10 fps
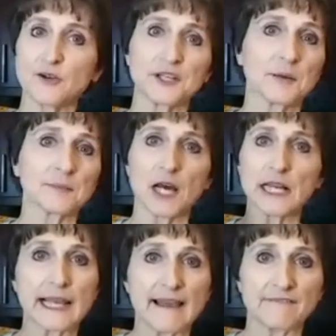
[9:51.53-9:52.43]
You end up
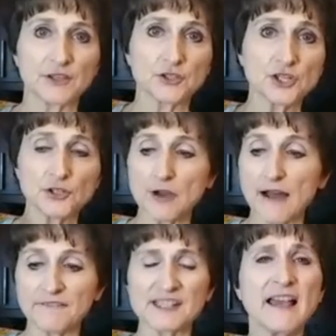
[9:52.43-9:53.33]
cutting half the ginger
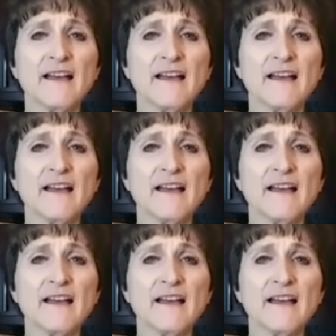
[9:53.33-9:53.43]
off.